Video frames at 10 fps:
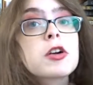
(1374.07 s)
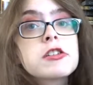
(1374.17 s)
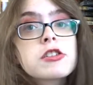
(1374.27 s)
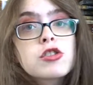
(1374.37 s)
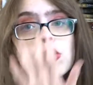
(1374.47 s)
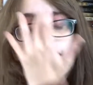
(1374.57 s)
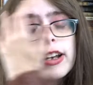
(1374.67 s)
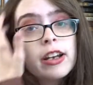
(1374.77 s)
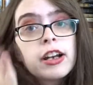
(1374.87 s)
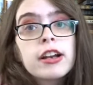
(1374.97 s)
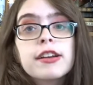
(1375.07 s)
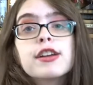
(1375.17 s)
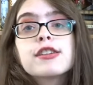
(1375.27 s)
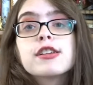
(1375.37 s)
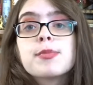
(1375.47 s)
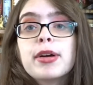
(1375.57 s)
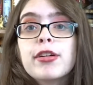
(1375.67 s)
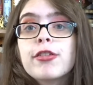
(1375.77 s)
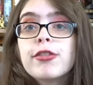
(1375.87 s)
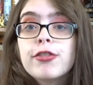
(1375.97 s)
story. This is my
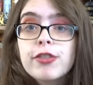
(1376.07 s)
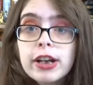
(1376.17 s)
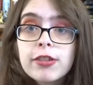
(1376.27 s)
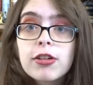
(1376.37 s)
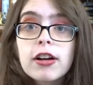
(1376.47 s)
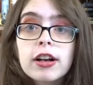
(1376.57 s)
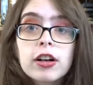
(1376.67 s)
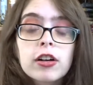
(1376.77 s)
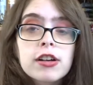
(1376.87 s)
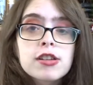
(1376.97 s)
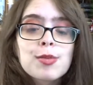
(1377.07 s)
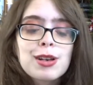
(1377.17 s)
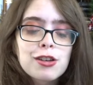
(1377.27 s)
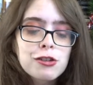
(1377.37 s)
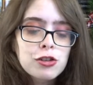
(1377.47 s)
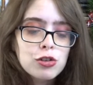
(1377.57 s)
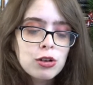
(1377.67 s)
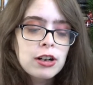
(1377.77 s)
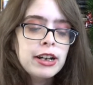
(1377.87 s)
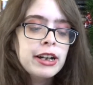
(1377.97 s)
favorite Christmas
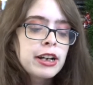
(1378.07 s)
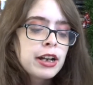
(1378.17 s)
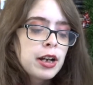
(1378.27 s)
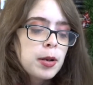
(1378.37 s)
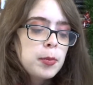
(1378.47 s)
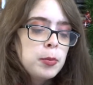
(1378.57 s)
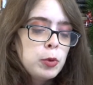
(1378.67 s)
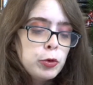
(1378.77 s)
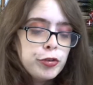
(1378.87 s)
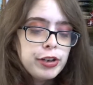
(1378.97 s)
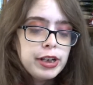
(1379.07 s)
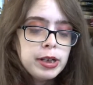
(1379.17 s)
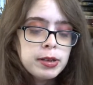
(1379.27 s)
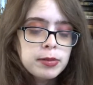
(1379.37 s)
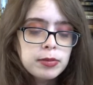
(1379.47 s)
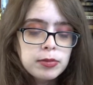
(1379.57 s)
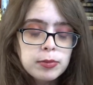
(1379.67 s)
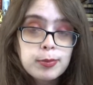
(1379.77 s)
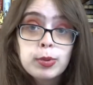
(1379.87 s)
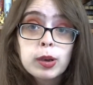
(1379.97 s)
story movie
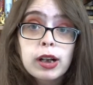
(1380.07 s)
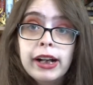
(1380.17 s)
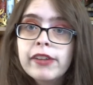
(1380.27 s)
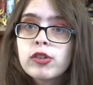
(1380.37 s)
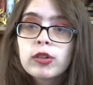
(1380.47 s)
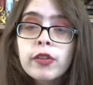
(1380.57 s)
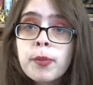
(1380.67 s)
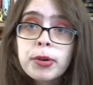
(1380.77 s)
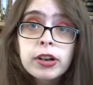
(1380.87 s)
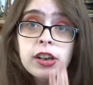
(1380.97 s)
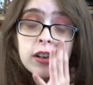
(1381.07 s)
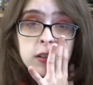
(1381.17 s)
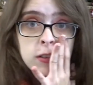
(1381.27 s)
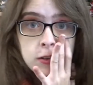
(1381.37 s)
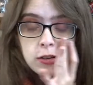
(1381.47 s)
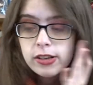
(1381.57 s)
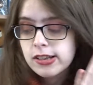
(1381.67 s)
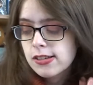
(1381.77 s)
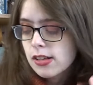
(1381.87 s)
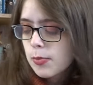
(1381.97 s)
book. I haven't read the book in years, so this is
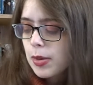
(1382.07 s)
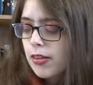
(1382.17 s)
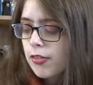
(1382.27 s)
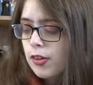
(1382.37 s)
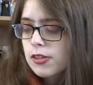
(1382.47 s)
going to be the first